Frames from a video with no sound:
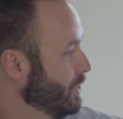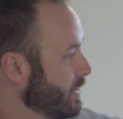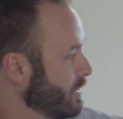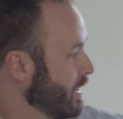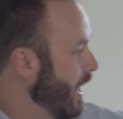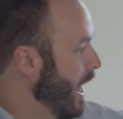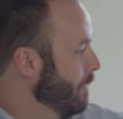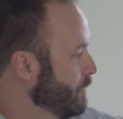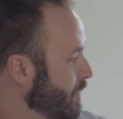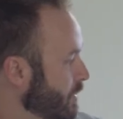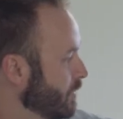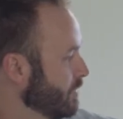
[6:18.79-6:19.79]
always been a
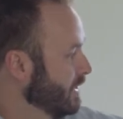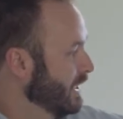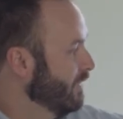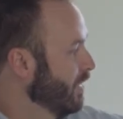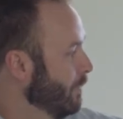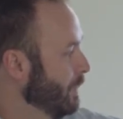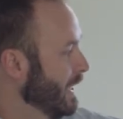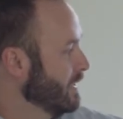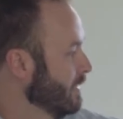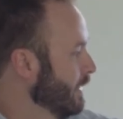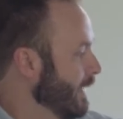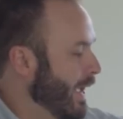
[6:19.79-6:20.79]
company that
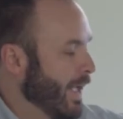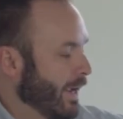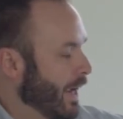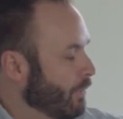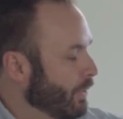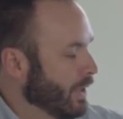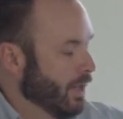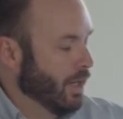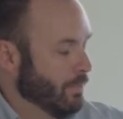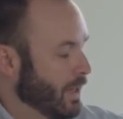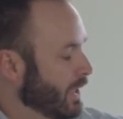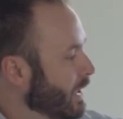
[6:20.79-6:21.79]
wants to be the
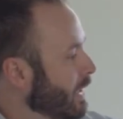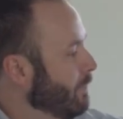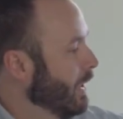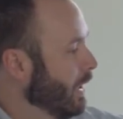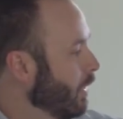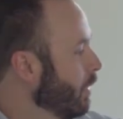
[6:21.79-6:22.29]
best at what we do.